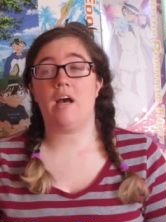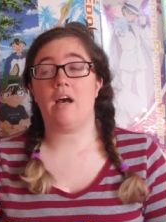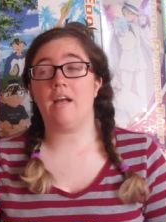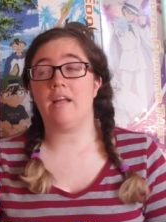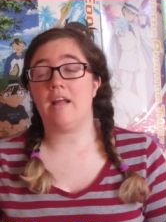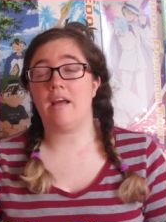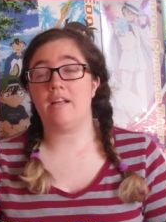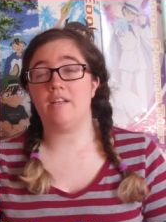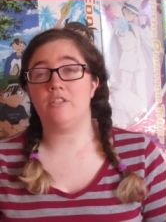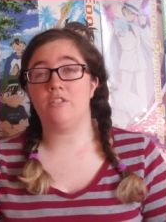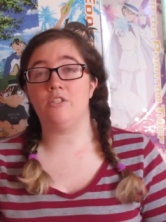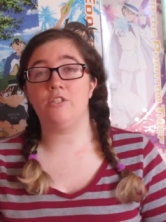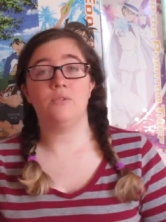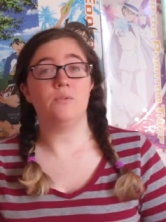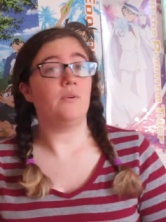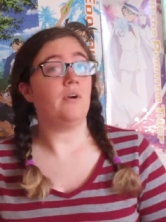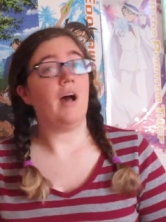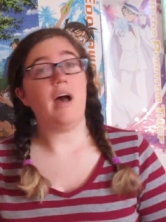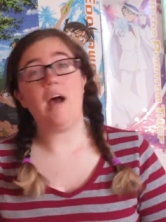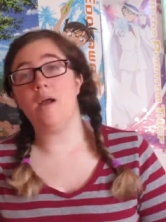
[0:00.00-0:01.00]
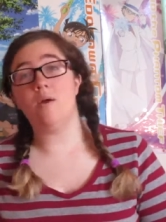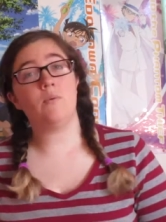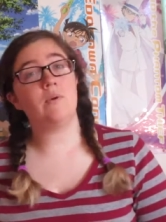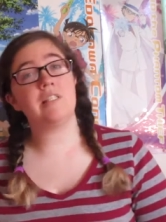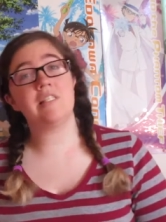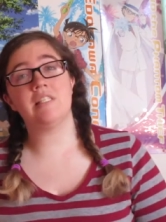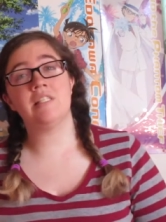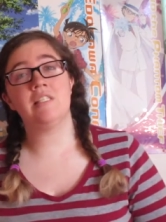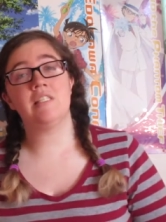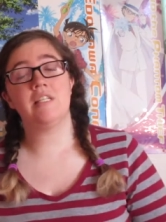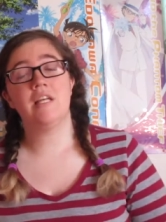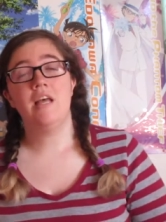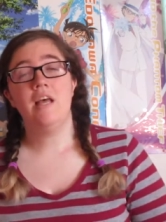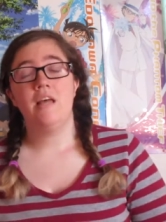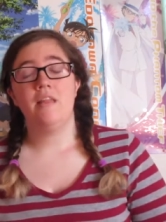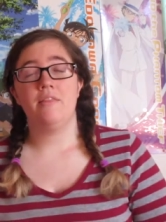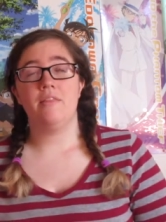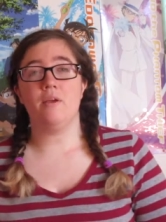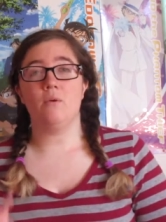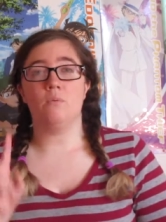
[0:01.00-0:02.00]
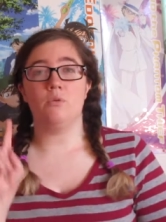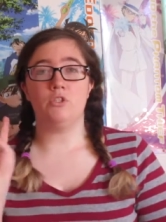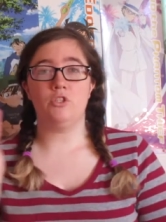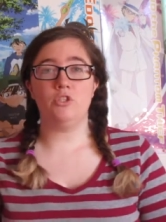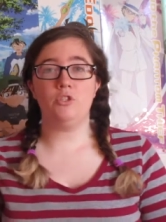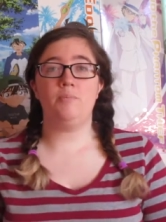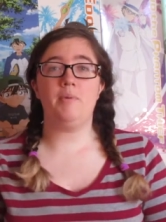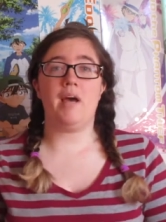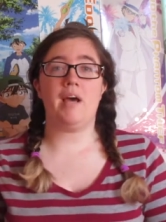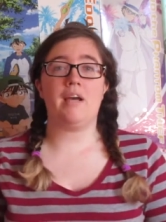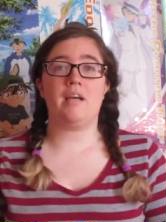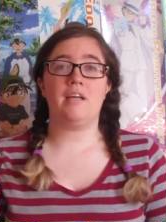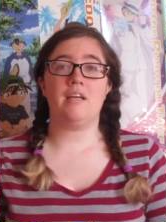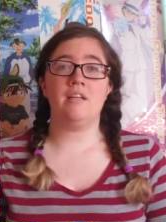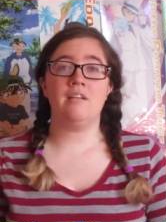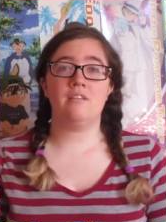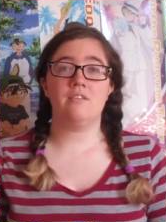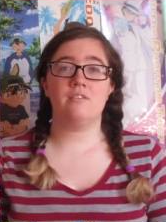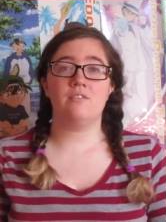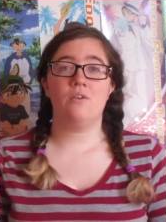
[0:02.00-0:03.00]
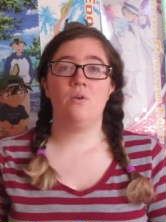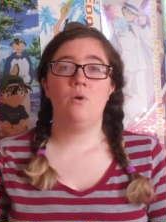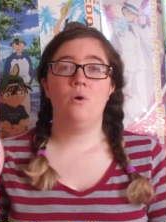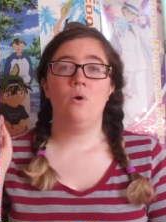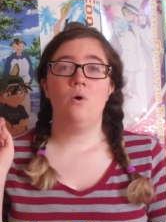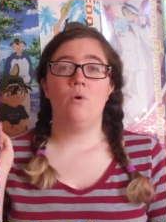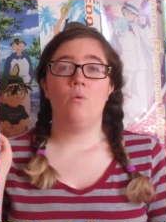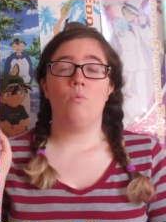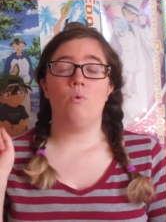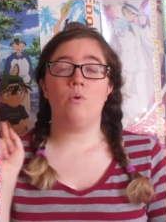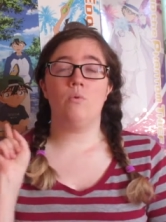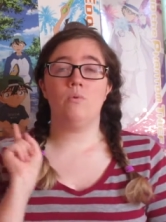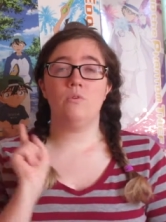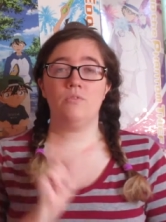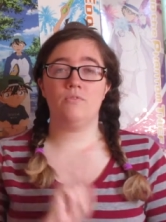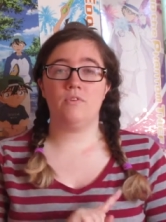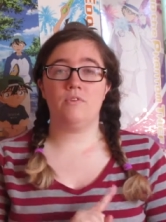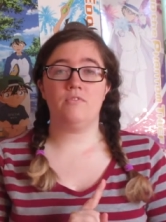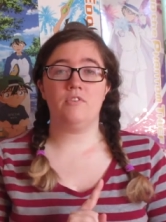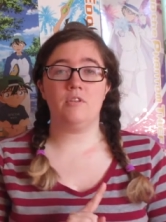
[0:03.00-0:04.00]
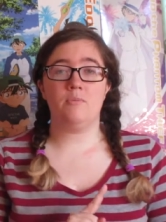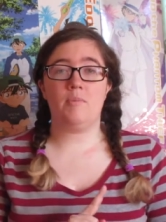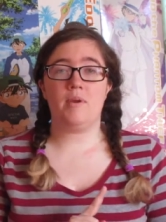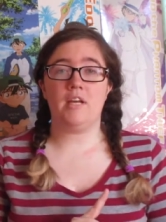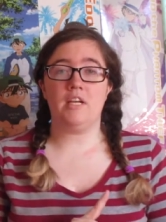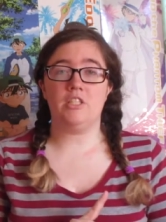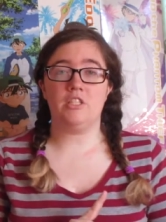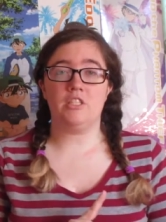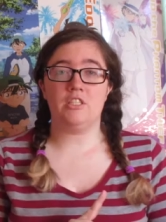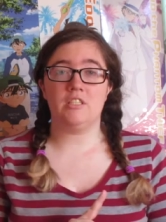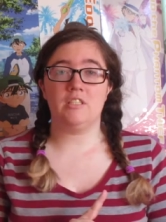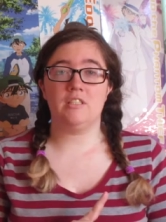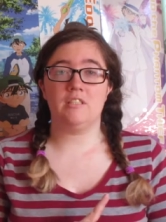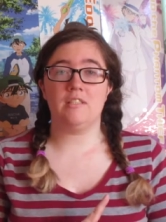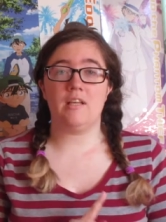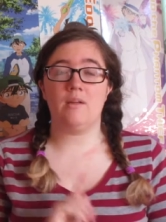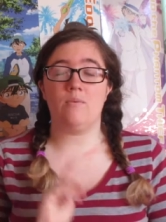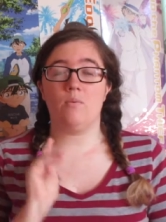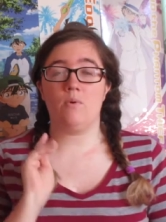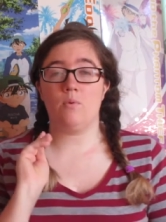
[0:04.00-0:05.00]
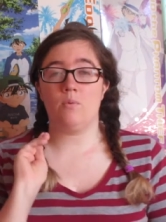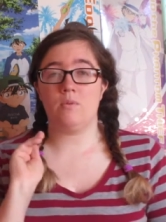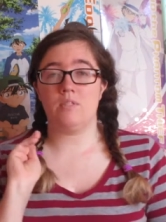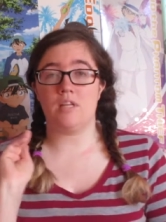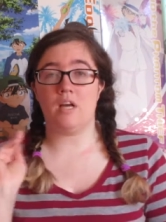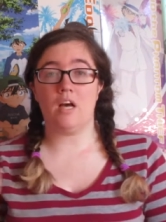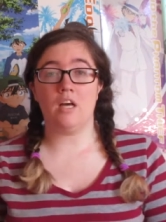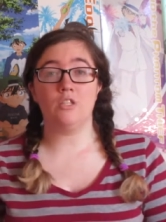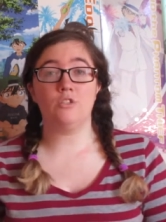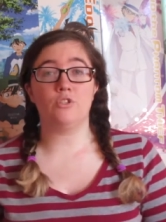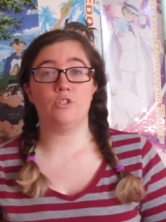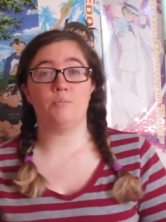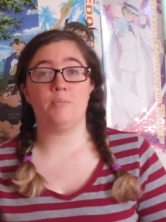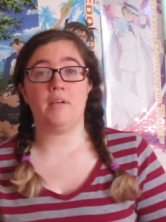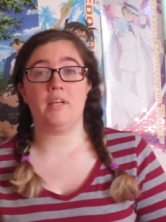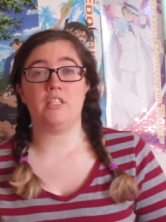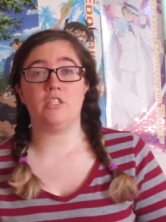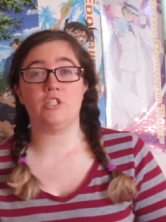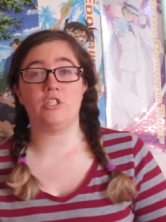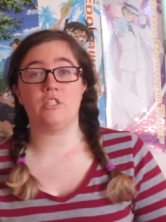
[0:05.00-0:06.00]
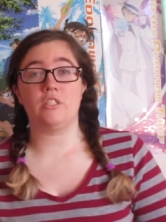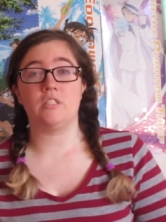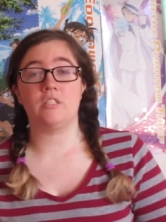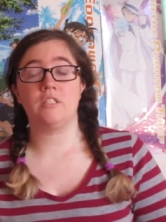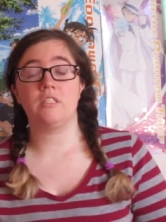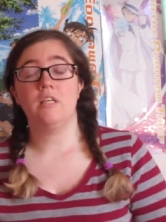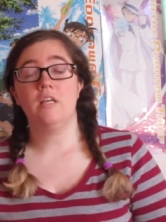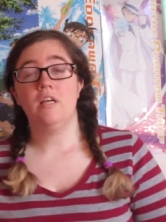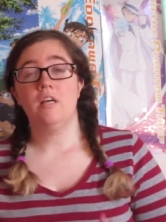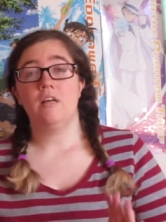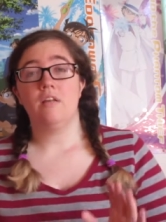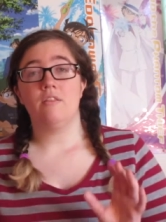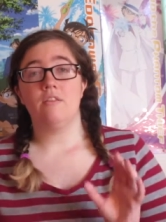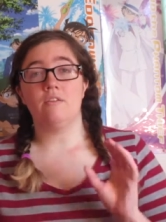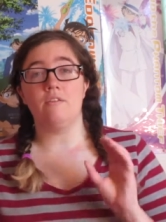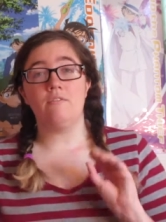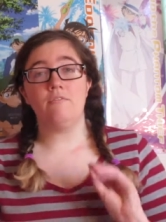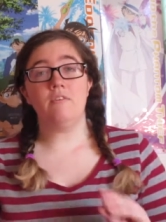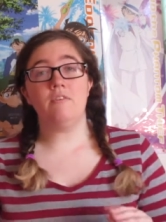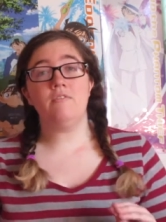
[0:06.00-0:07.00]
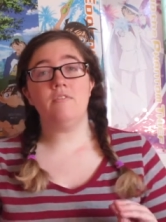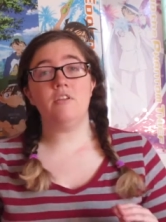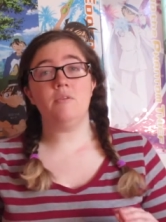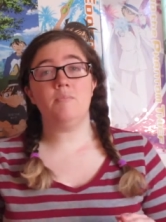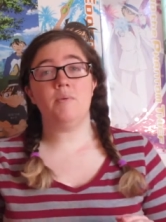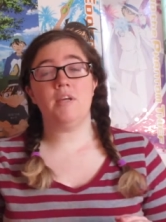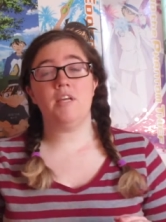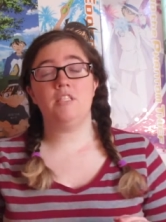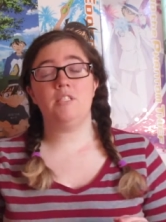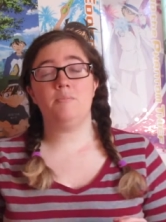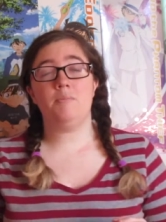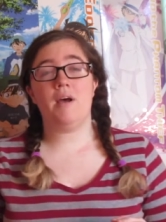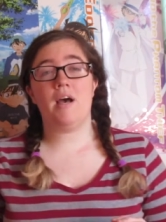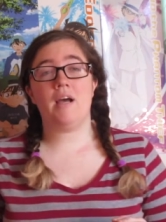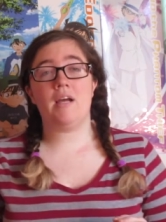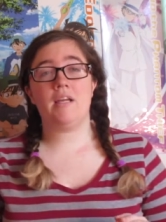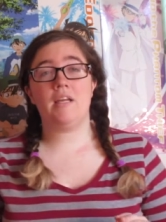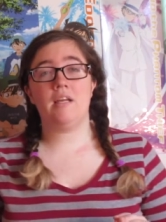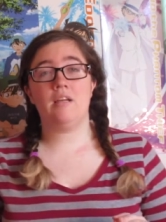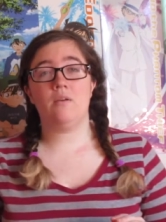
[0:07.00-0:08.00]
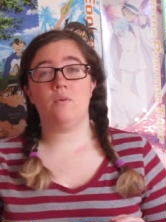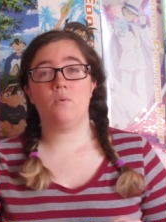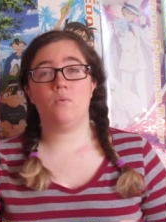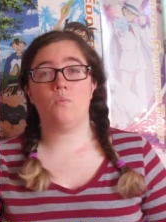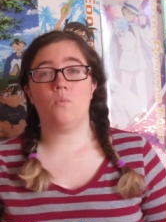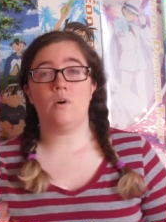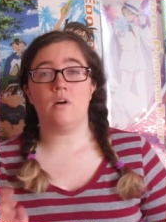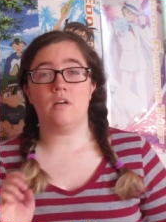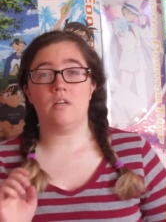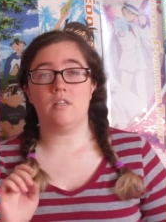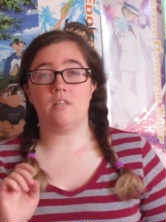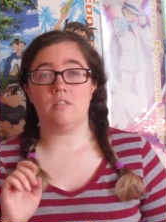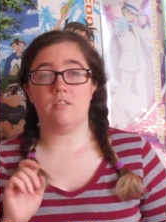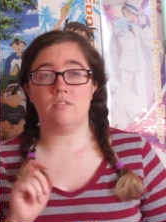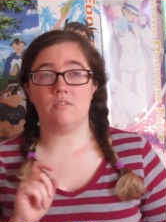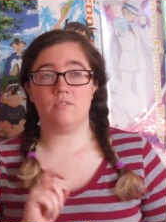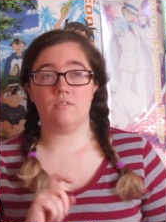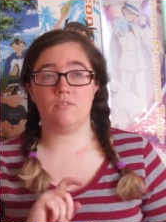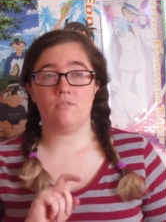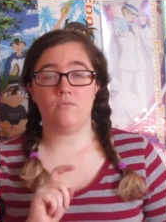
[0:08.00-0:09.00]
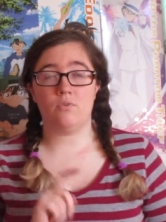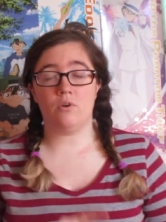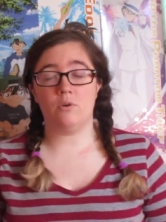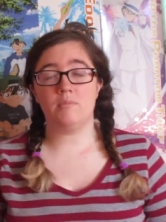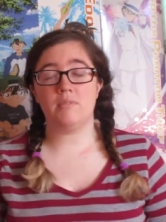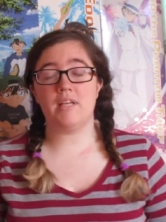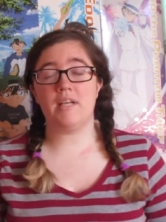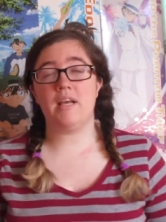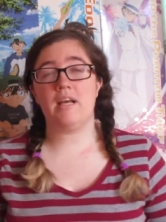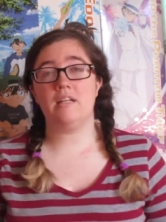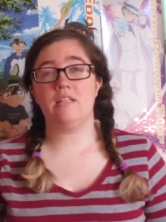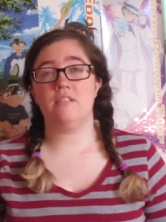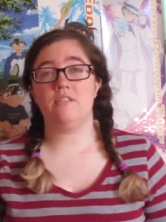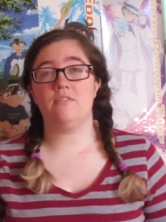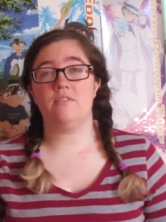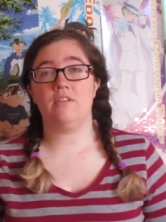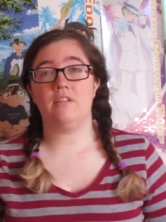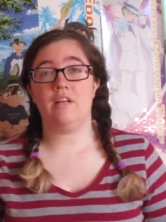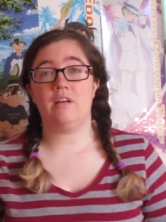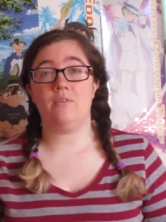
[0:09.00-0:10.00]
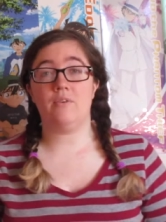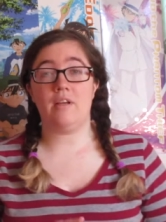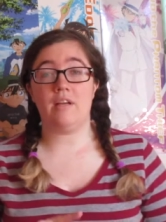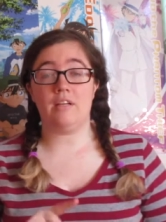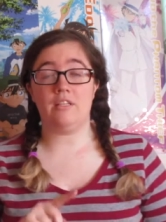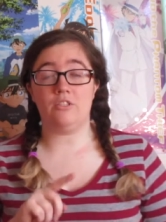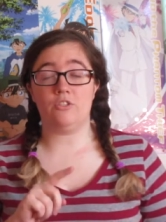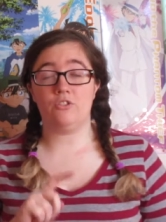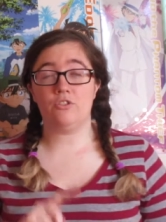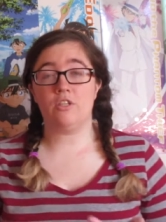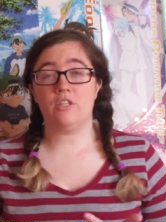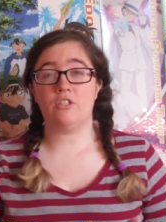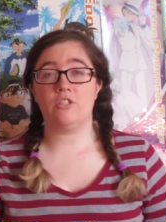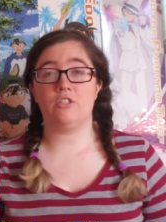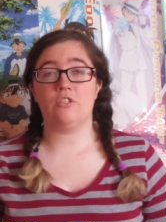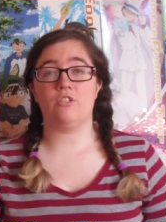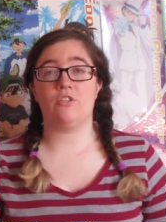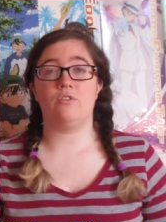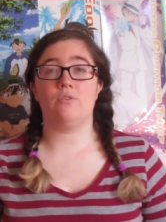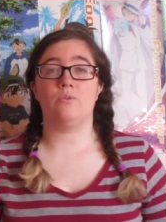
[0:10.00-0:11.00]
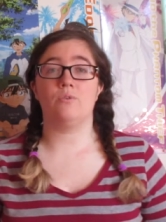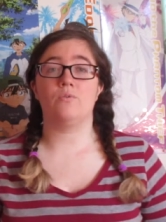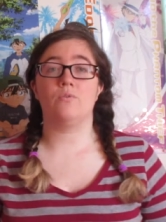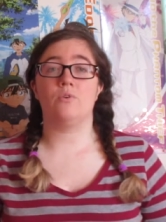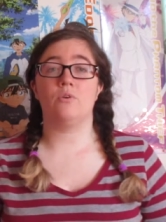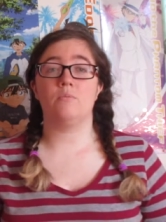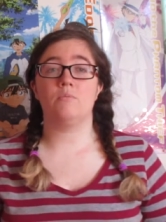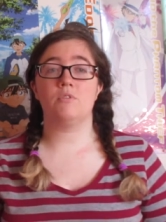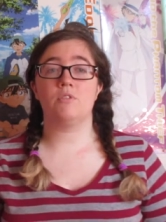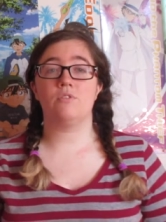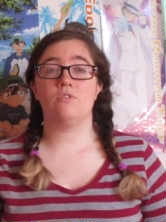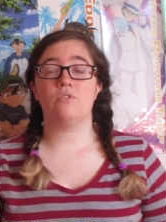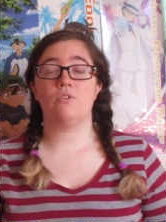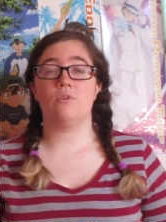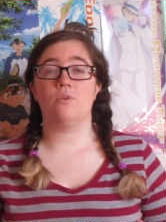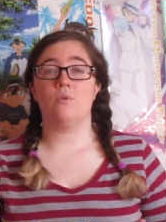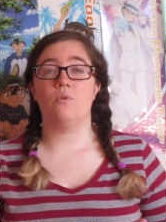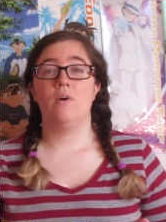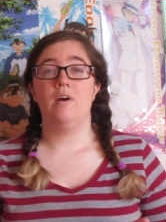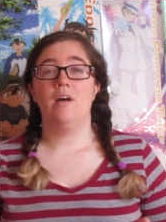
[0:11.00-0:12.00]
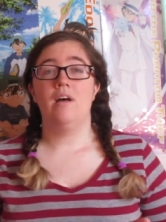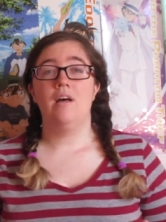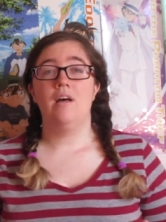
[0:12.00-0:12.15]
I had to do. I wasn't. There were two packets. One was 50 pages and one was 100 pages. The 50-page packet was forms I had to fill out and instructions on those forms. So